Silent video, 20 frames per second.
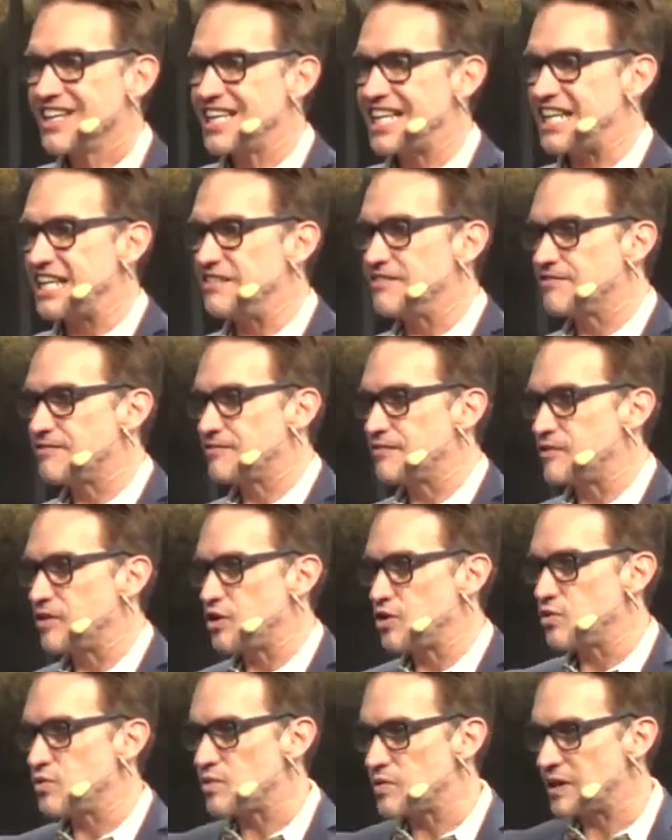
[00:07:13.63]
If
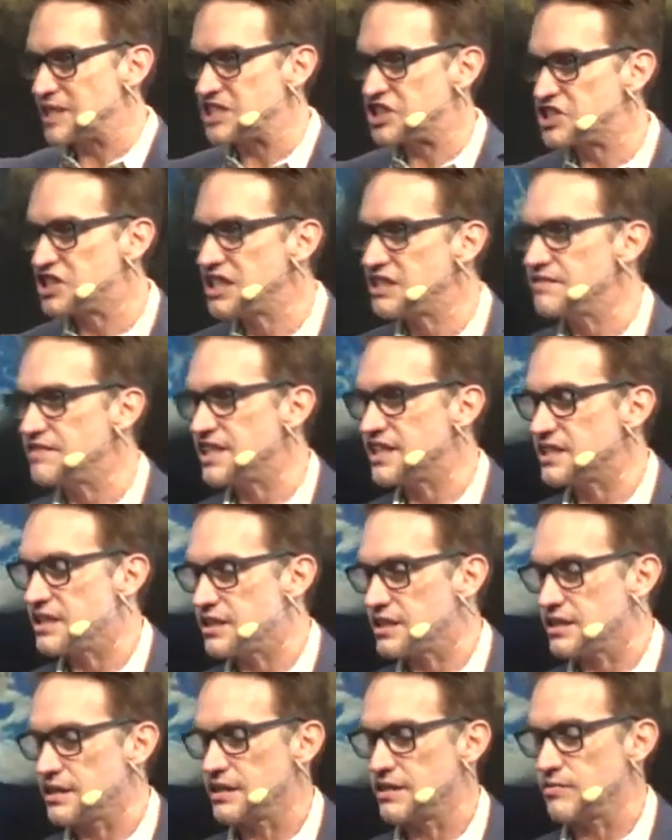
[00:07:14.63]
you achieve it,
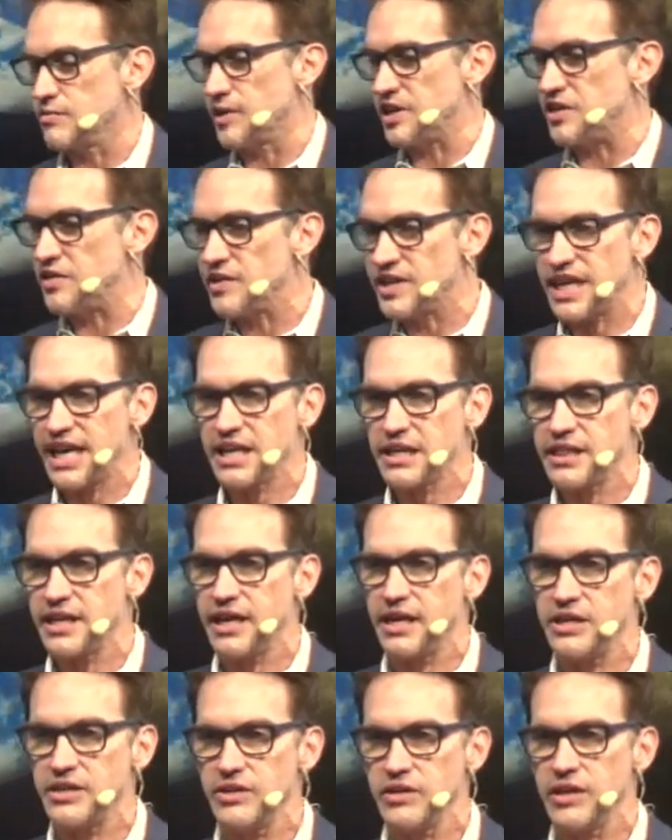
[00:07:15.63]
when you get
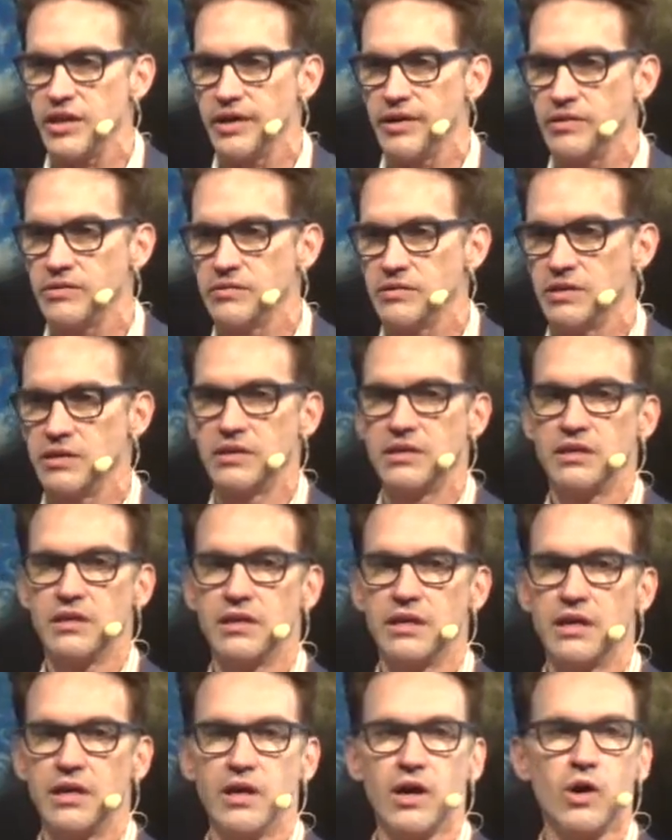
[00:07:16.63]
there, you go,
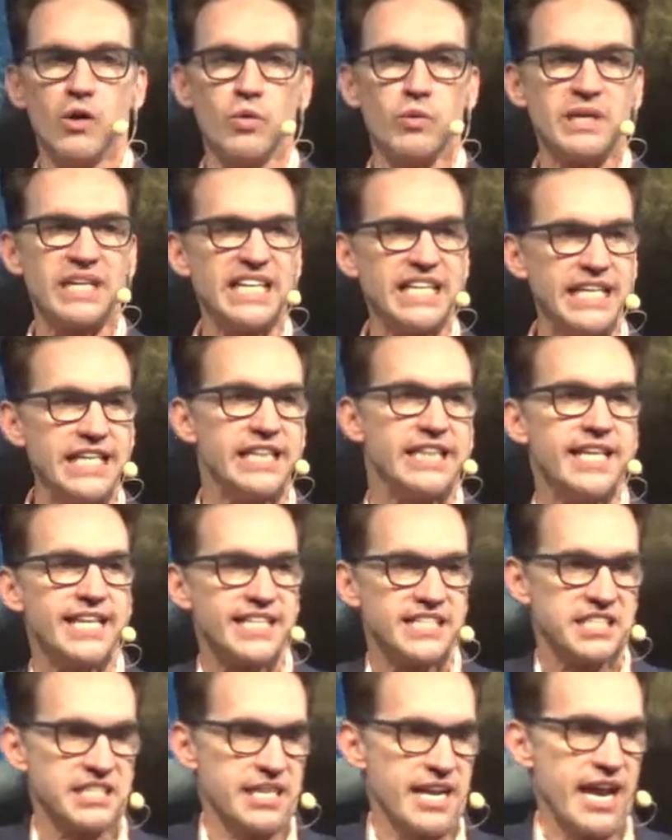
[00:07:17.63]
oh, well, I need
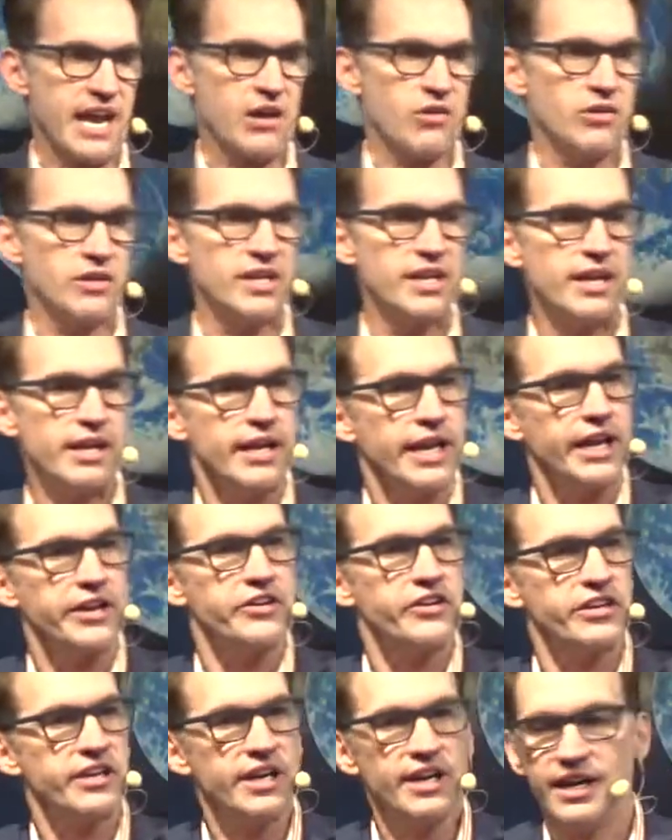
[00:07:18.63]
this now. And
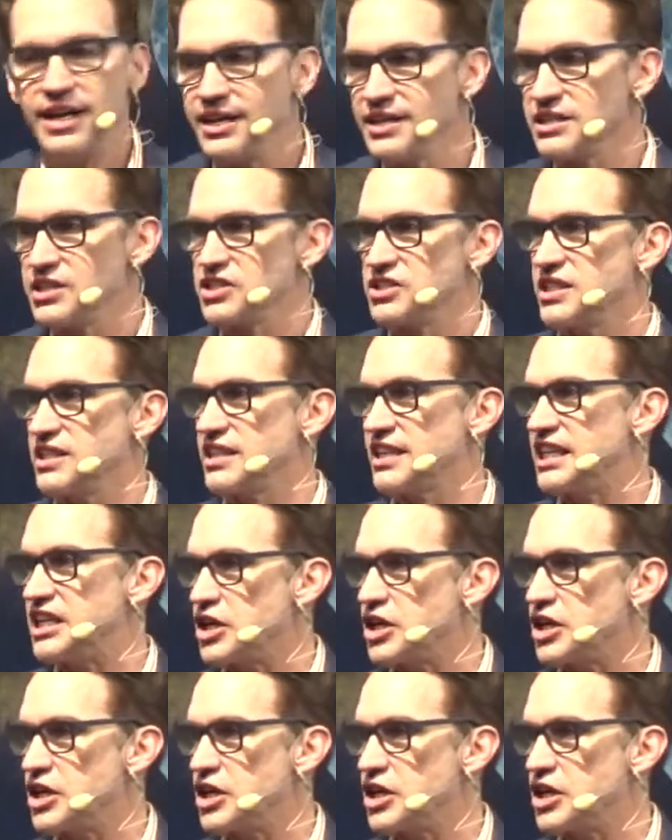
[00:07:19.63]
you're constantly